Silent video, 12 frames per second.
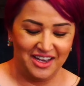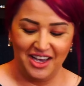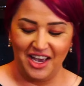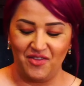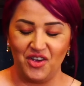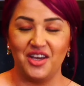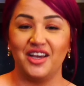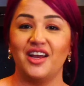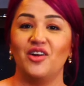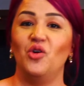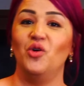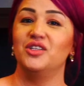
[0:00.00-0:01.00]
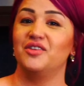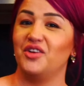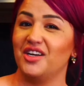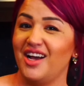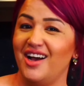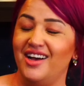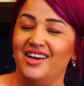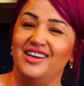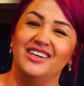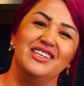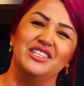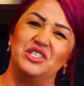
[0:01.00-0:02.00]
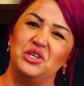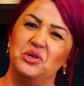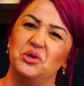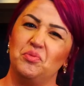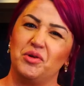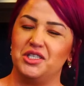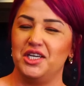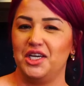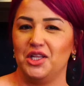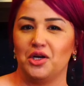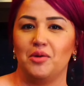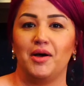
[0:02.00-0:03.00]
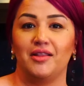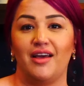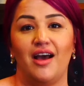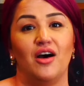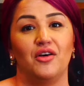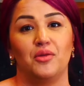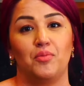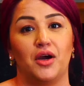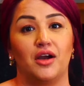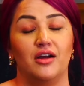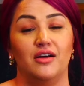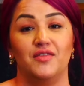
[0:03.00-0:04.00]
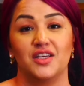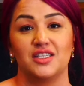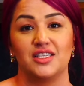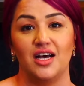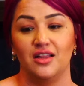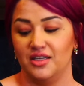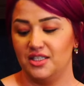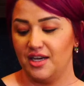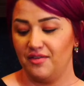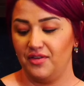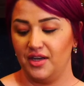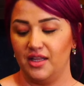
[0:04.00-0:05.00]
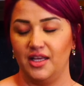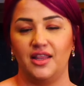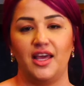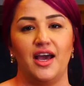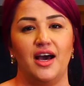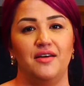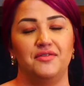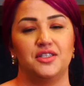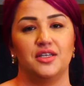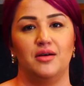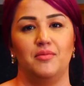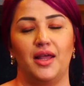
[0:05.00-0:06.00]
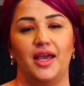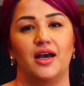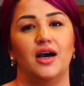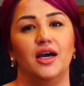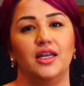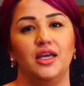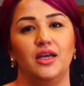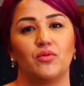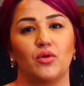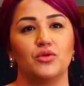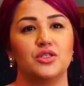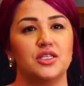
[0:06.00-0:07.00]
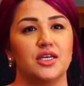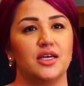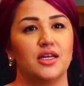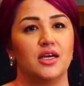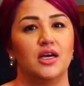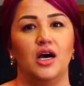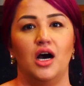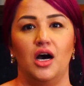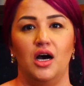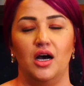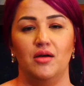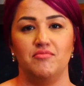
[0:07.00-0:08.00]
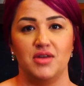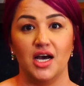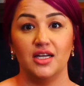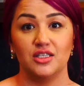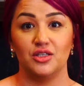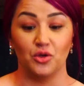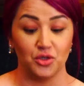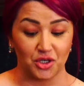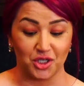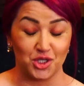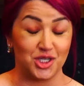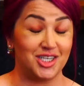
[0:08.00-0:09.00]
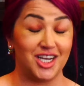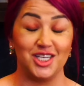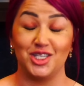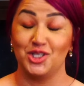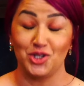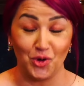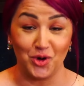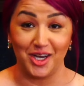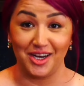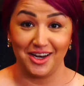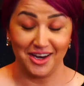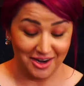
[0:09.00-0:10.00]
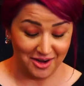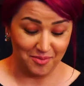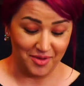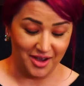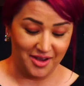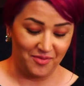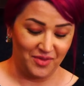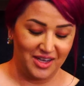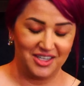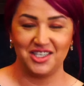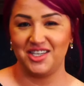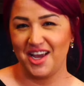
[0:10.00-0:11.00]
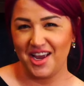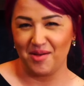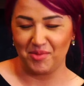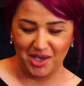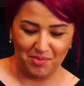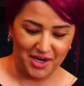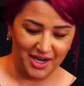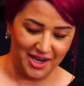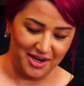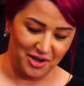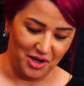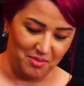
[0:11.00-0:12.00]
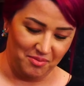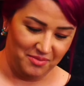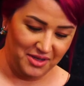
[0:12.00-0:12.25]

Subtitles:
If you can get a hold, if you're not too particular about the health part of this salad, definitely. They have some like honey roasted nuts. Those taste so good in here, but today I'm keeping it kind of calm.